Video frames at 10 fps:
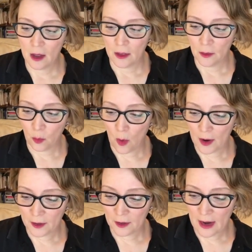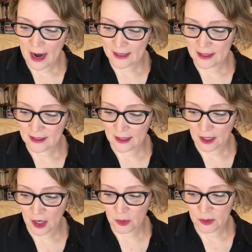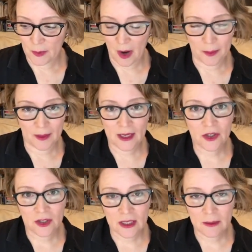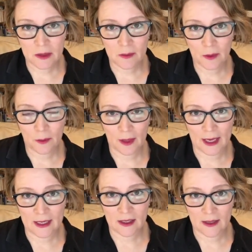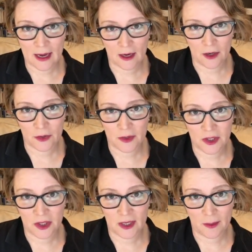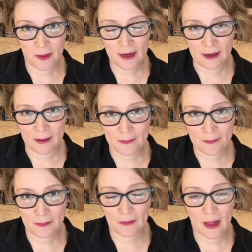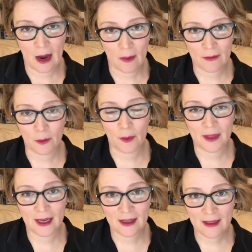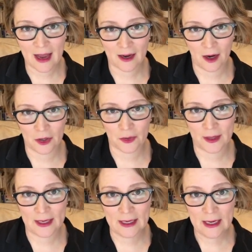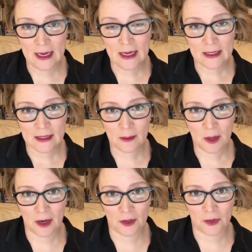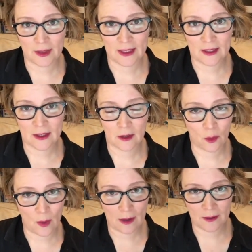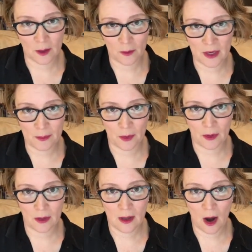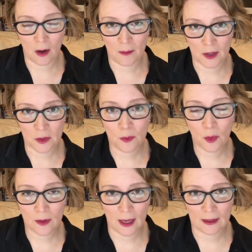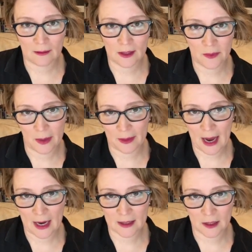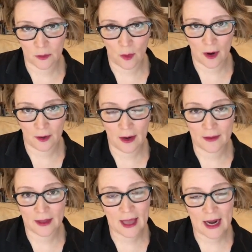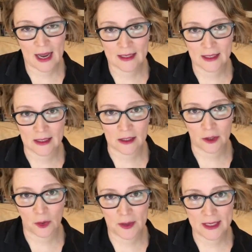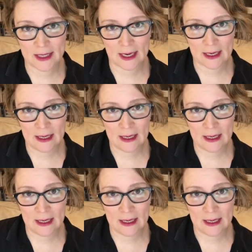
The water access in a country's population seems to be related to that country's GDP. However, within that country, some countries, the wealthier people are much more likely to be able to access water, and that access is increasing.